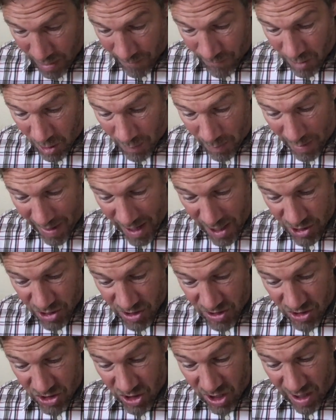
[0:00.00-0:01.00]
of their
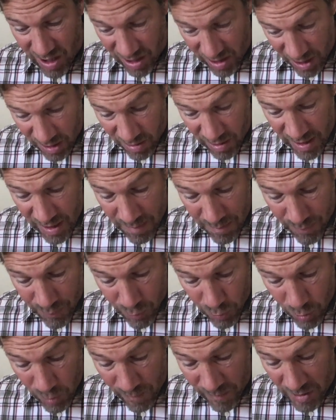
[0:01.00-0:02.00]
patients clearly
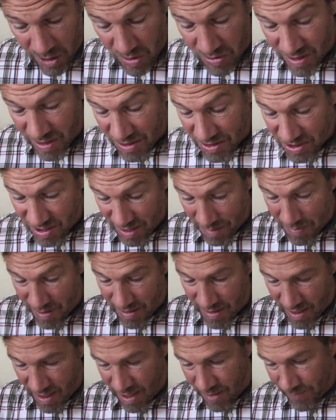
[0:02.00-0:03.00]
improved using
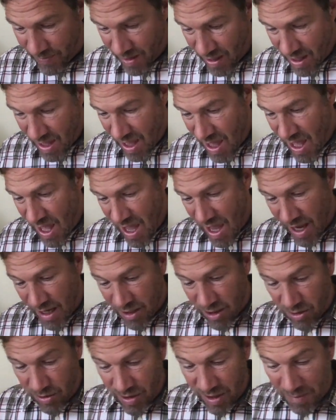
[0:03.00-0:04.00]
CBD,
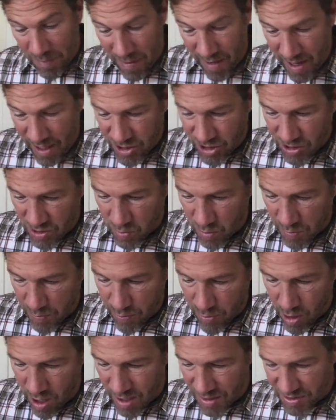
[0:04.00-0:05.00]
including patients with
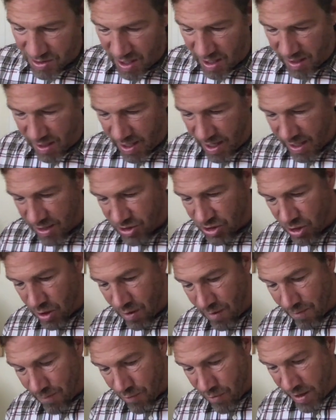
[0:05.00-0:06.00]
prostate
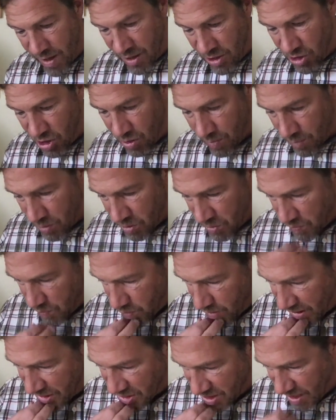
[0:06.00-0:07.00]
cancer, brain tumors,
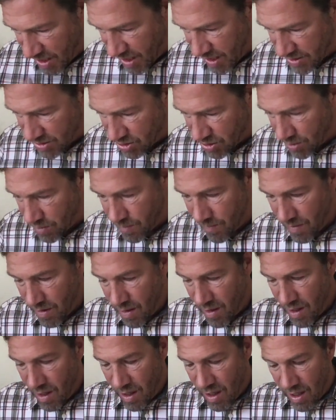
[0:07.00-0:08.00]
breast cancer,
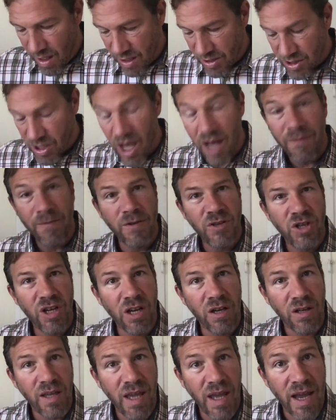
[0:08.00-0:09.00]

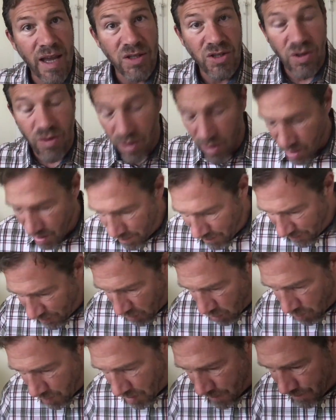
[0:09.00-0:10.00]
esophageal cancer, and
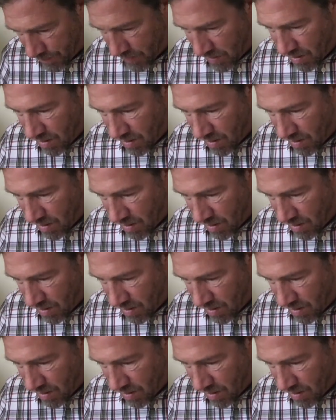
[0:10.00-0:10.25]
lymphoma.